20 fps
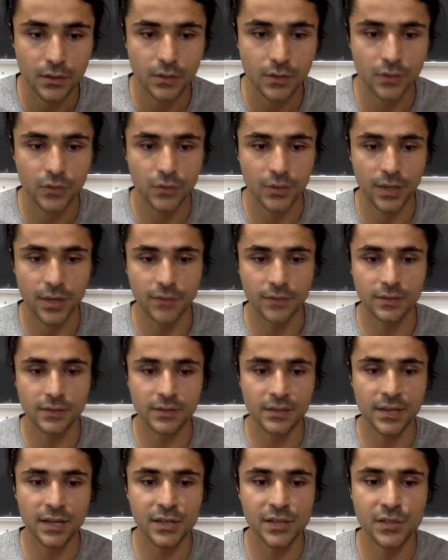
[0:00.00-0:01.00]
So we have the
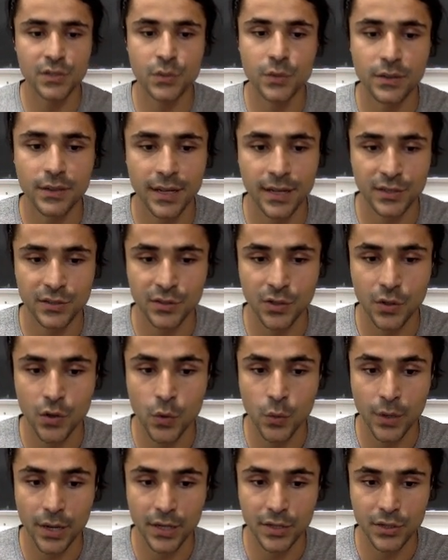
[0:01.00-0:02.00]
CH2 attached to
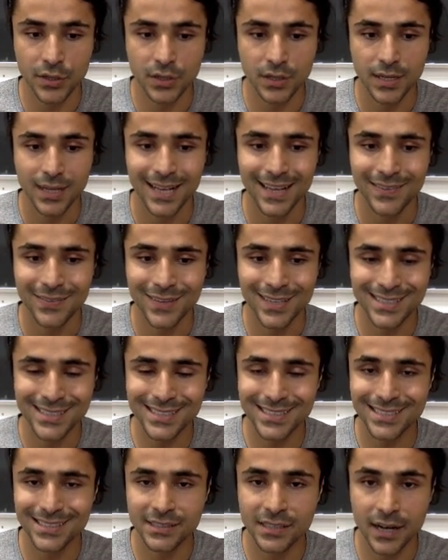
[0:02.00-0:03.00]
OH. This
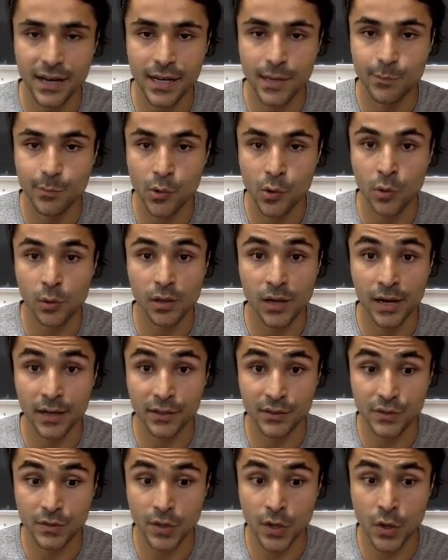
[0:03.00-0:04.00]
is a dipole on
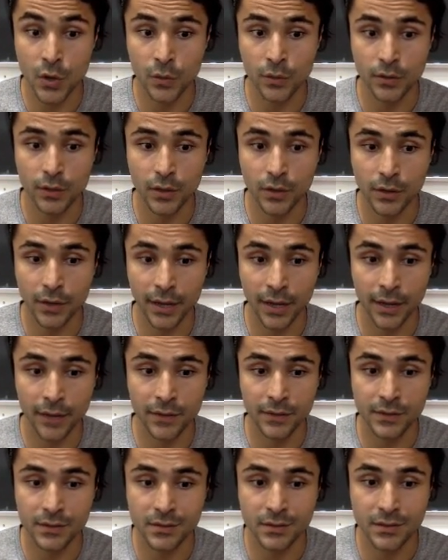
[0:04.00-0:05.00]
its own, okay?
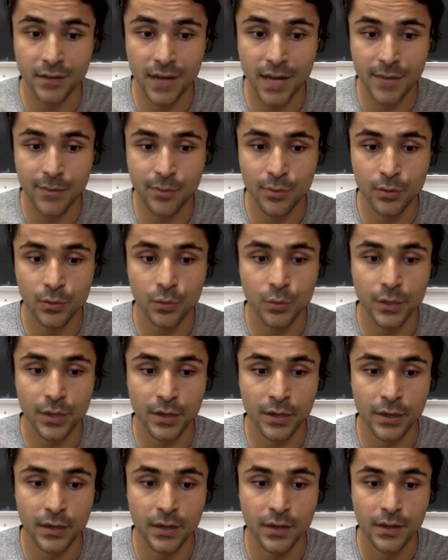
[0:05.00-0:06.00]
This is a dipole
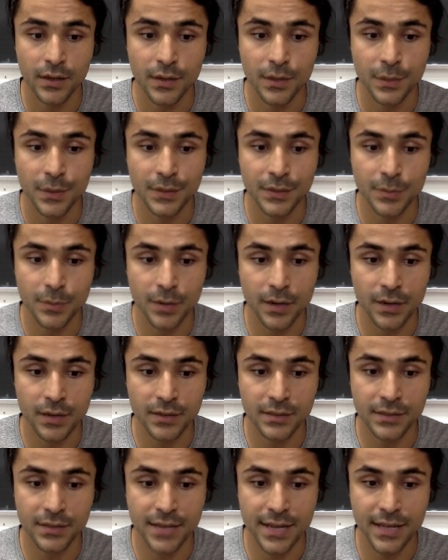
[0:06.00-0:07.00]
where this part
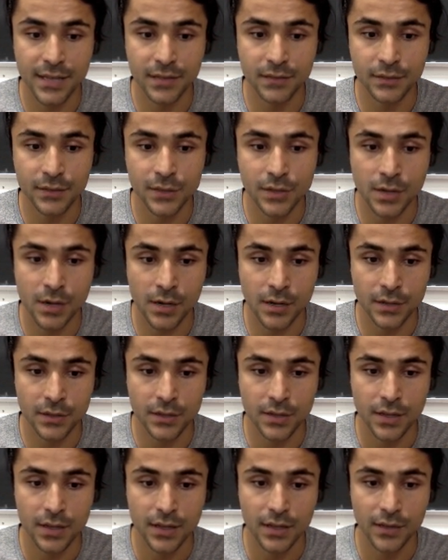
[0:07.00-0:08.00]
is negatively
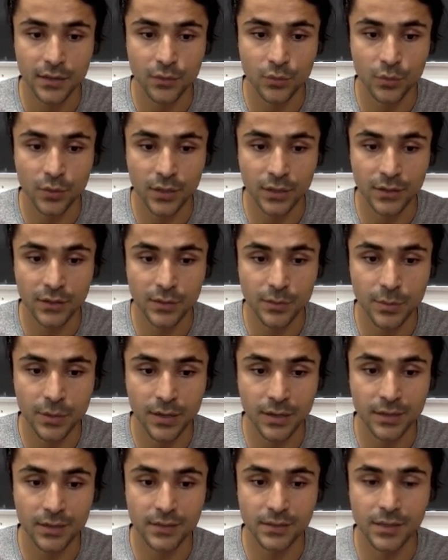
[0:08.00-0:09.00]
charged and where this
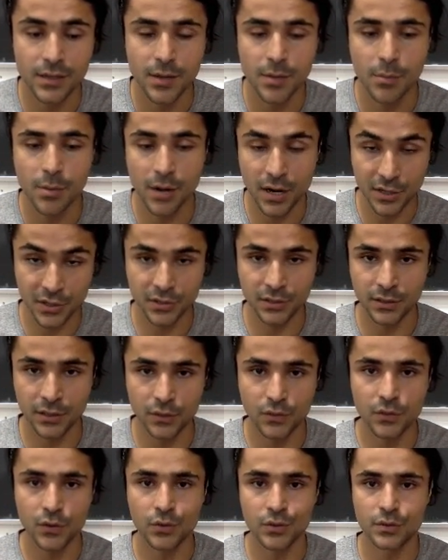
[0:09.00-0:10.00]
part is partially,
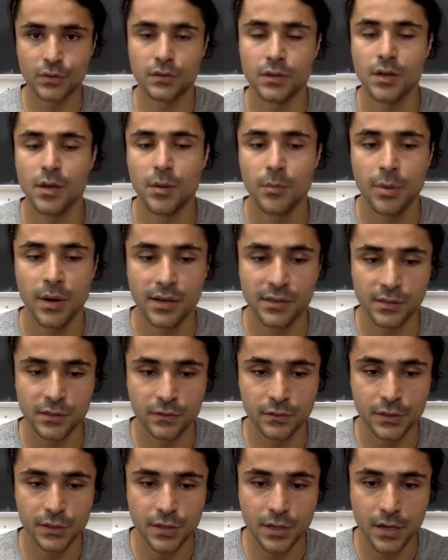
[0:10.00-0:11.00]
of course,
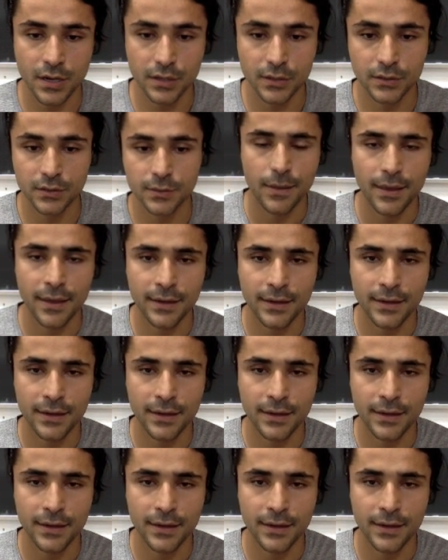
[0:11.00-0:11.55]
positively charged.